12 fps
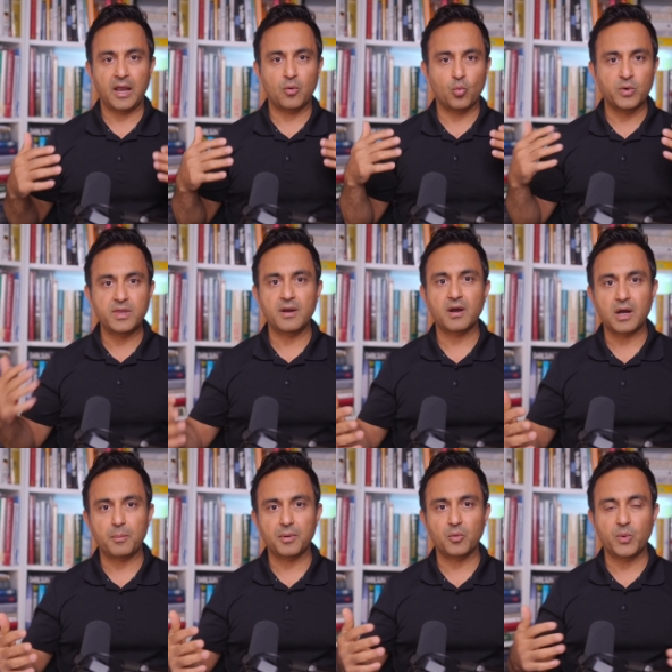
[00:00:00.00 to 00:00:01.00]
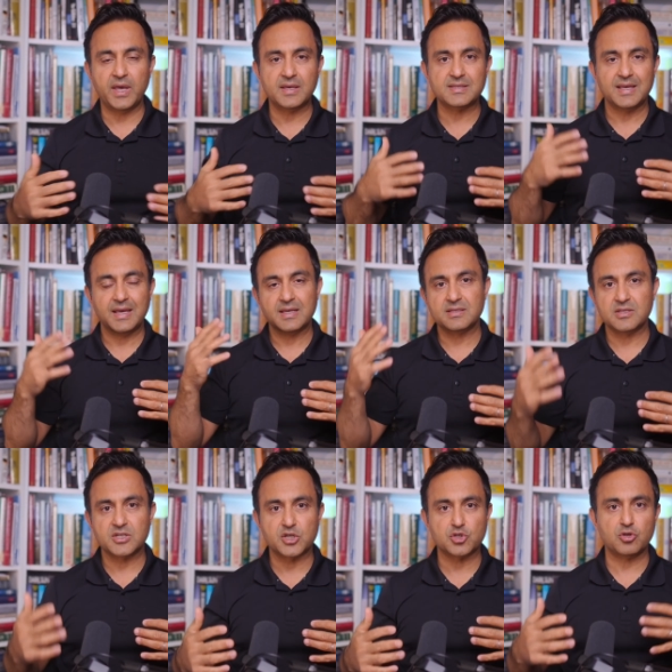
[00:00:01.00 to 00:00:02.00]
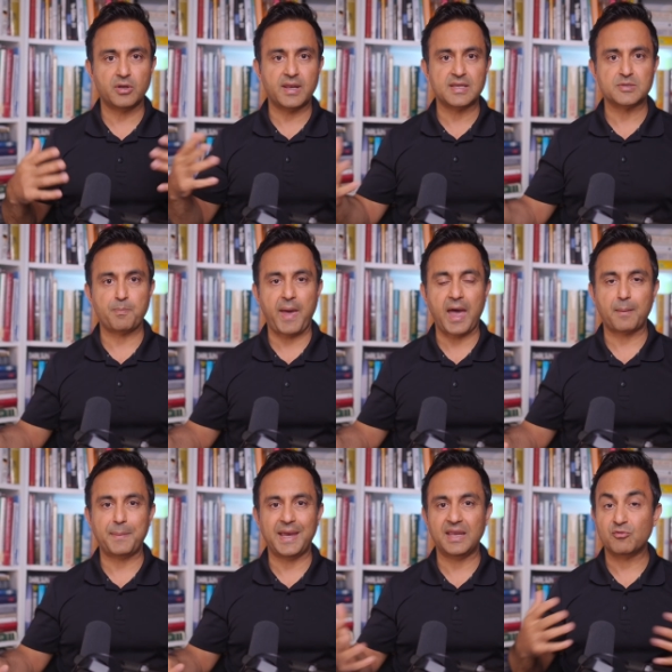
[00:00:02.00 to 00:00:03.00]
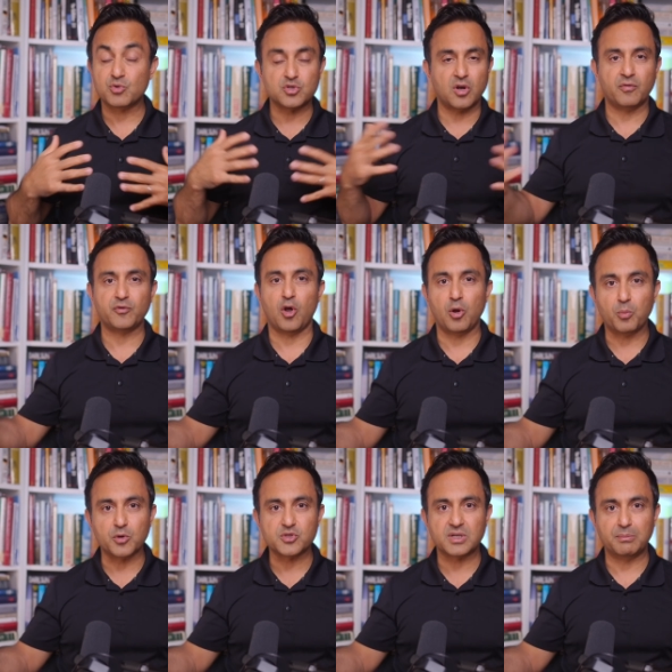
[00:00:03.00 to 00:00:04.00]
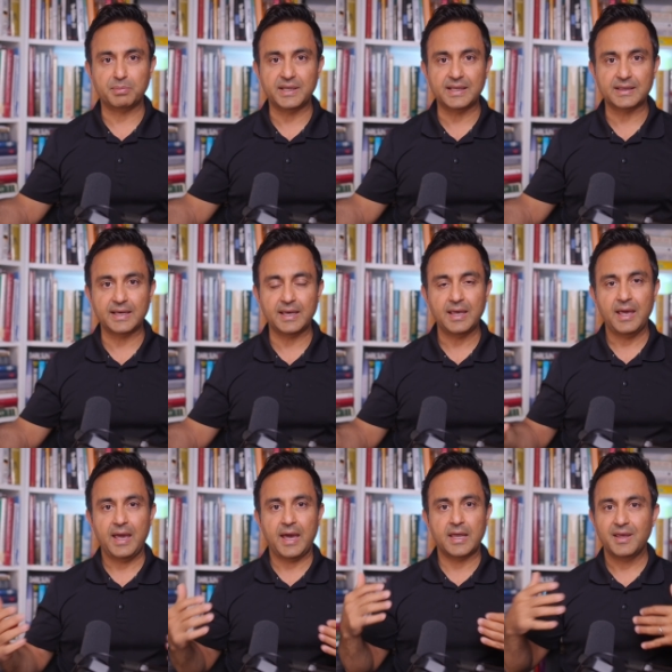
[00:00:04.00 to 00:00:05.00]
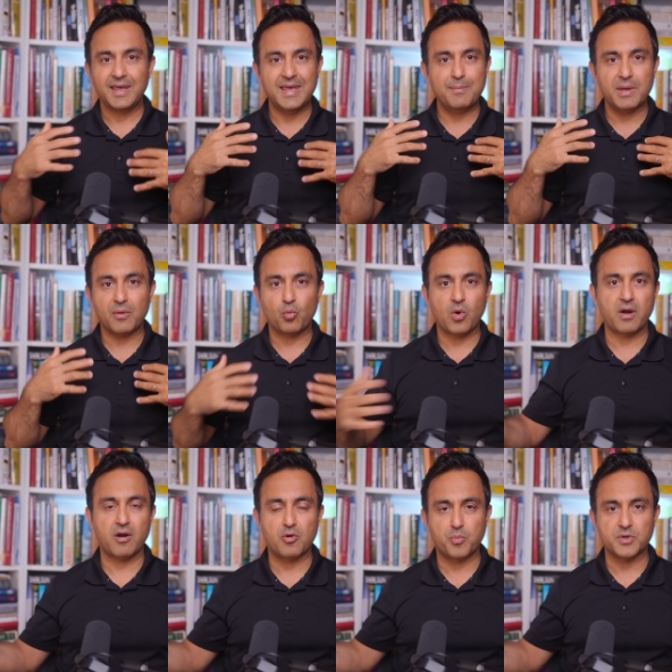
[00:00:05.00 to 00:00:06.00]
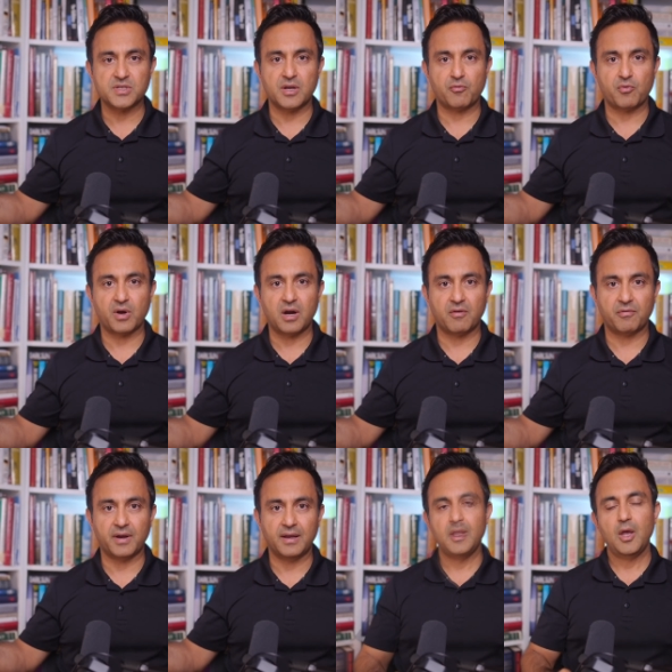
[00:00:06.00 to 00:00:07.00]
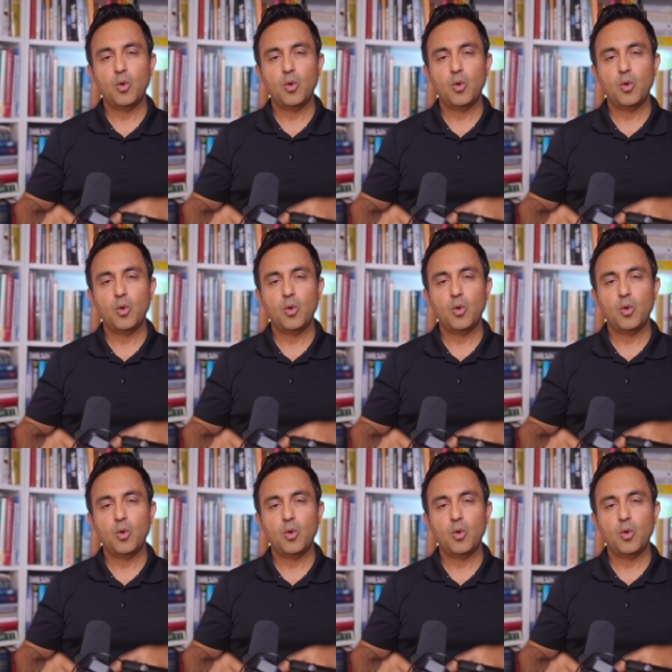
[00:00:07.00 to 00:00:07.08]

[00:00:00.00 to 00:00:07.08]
And within a couple of weeks, his incisional and his back pain resolved almost completely. And he made a 100% recovery.